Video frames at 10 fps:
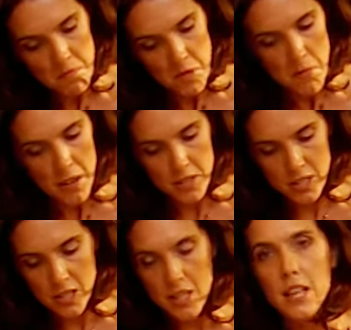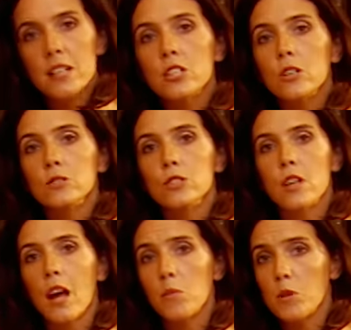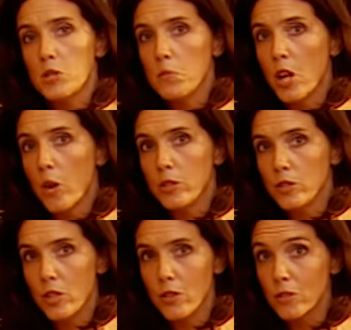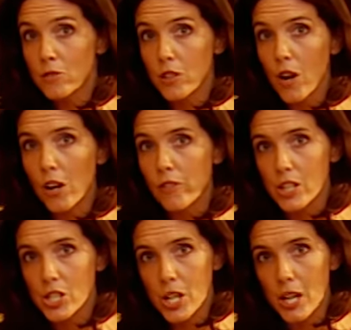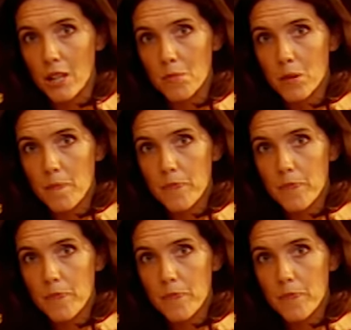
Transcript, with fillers: The method is identical to that which Minoans used for carving sheep.